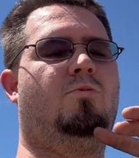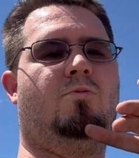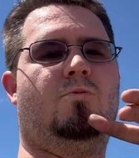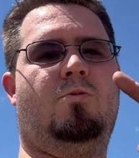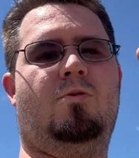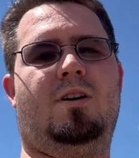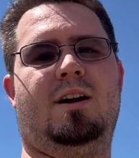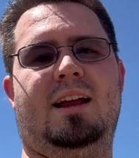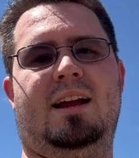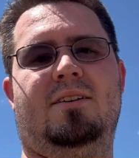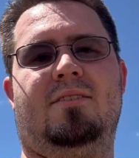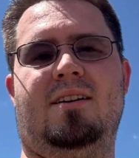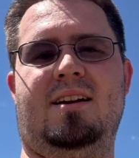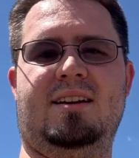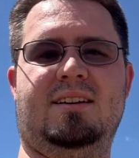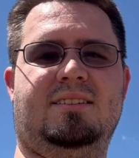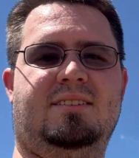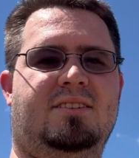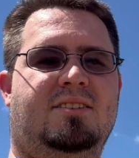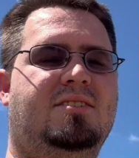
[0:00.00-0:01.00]
what
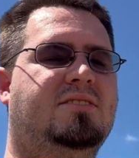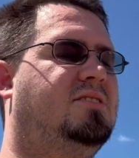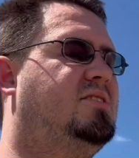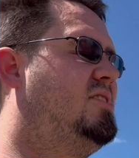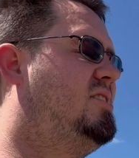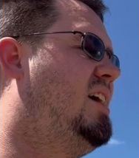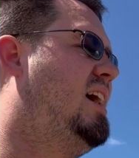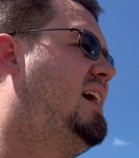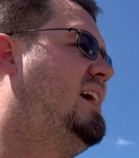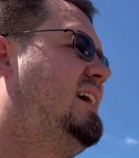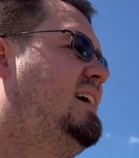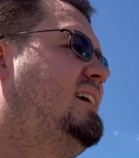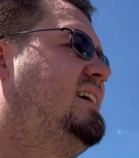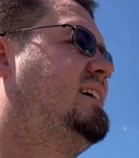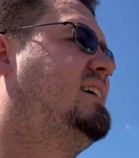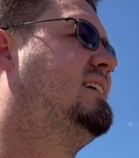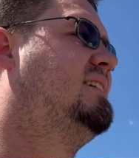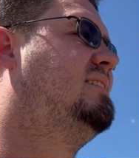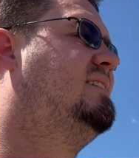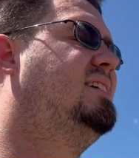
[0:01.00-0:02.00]
areas are you staying
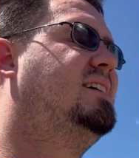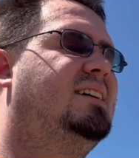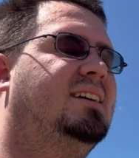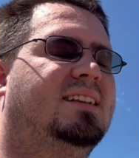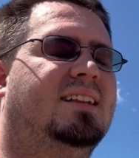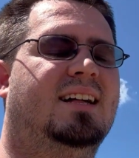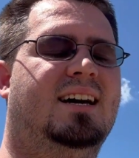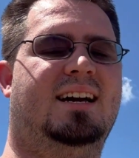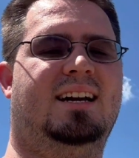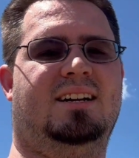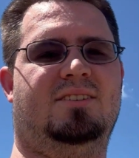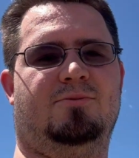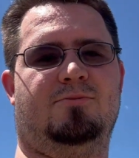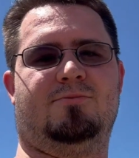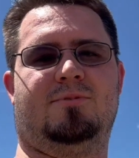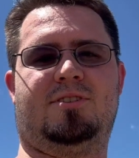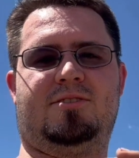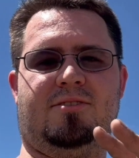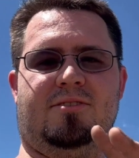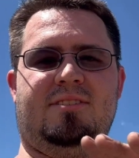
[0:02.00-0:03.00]
in? Like,
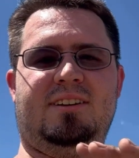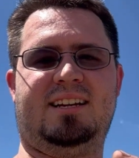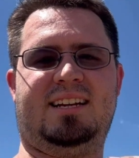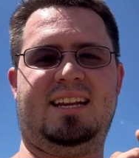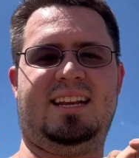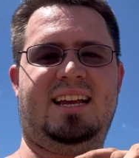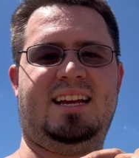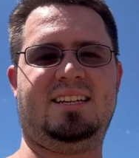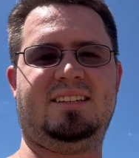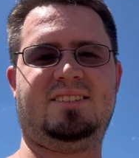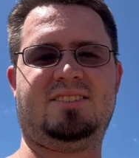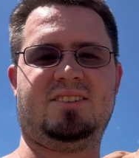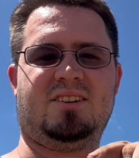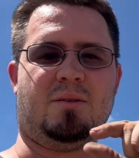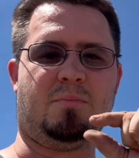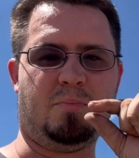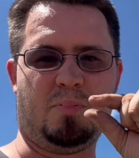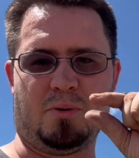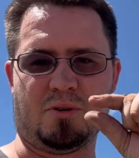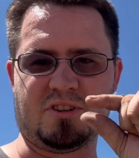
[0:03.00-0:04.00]
recruiter can answer a
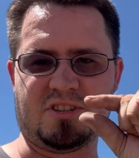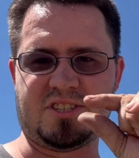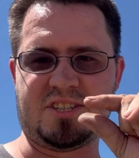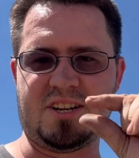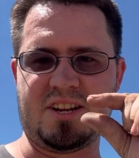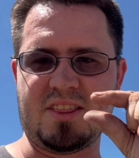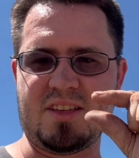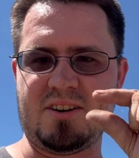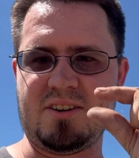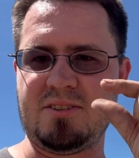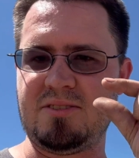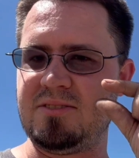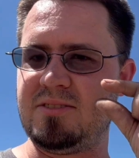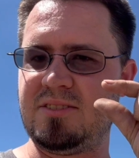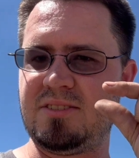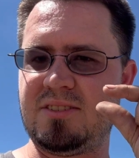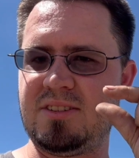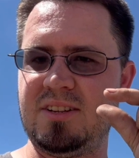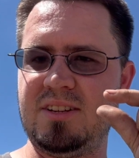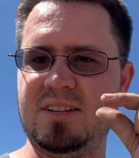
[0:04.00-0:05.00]
portion of
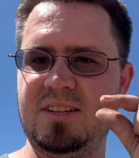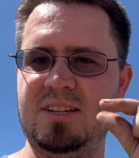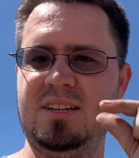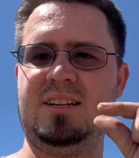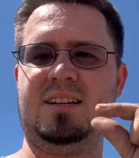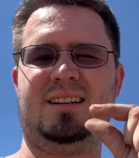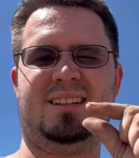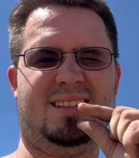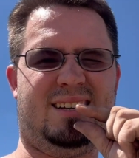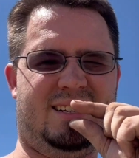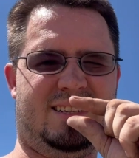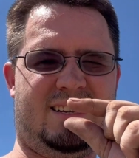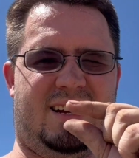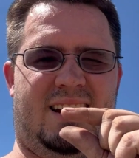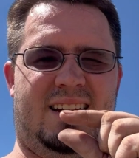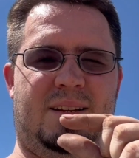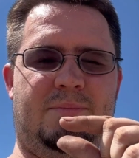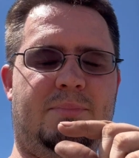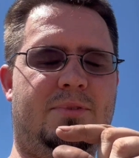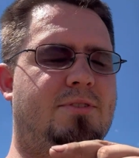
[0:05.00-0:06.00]
those, like
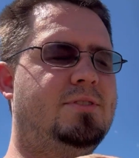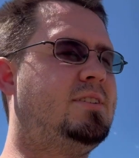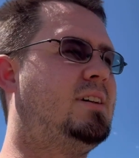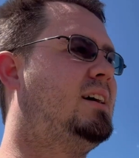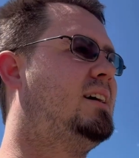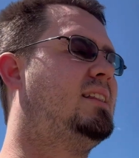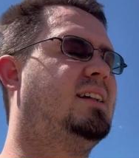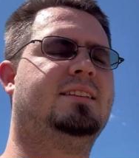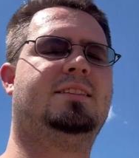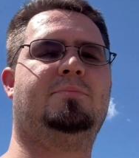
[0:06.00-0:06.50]
tiny percent. Like the